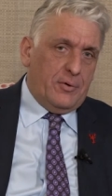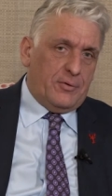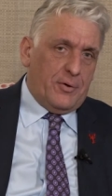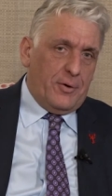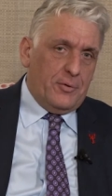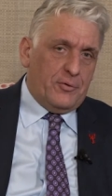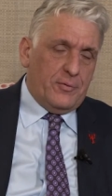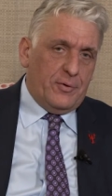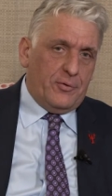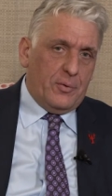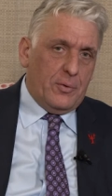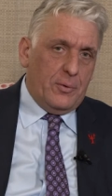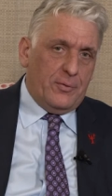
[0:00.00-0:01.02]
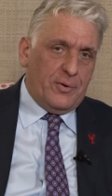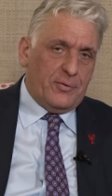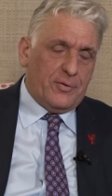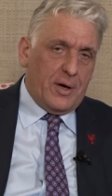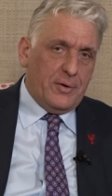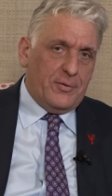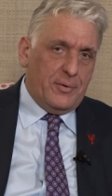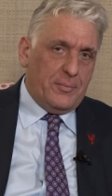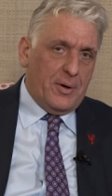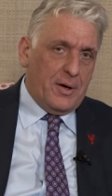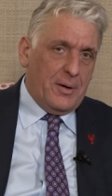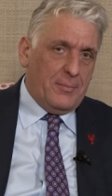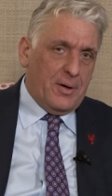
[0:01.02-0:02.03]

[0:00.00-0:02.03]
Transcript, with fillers: to those of us who are always excited by,